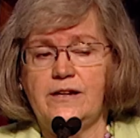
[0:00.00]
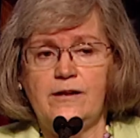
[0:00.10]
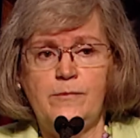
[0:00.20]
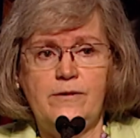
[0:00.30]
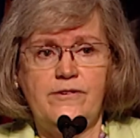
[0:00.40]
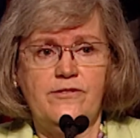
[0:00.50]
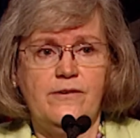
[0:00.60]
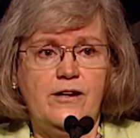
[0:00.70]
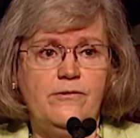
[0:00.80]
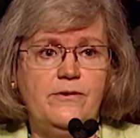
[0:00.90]
How many of its
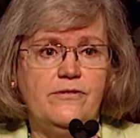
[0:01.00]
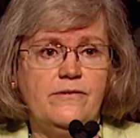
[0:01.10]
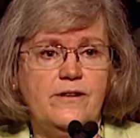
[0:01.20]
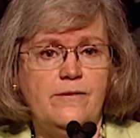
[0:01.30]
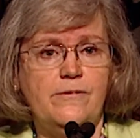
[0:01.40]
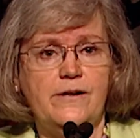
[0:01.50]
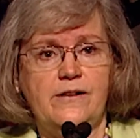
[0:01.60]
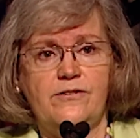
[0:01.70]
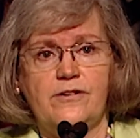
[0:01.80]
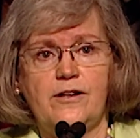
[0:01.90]
graduates are not working
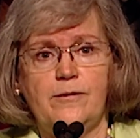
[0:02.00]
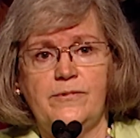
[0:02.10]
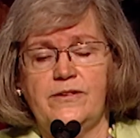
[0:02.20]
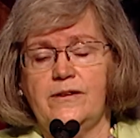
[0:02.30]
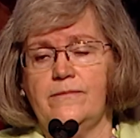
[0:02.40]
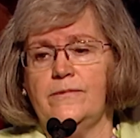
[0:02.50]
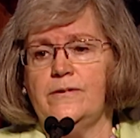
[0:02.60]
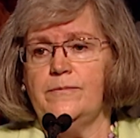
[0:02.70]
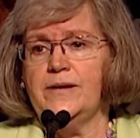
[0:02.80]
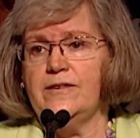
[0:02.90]
at jobs that
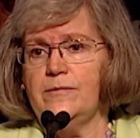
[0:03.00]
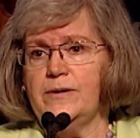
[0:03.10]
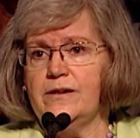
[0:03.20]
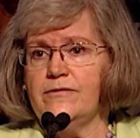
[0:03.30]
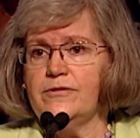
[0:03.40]
will pay them enough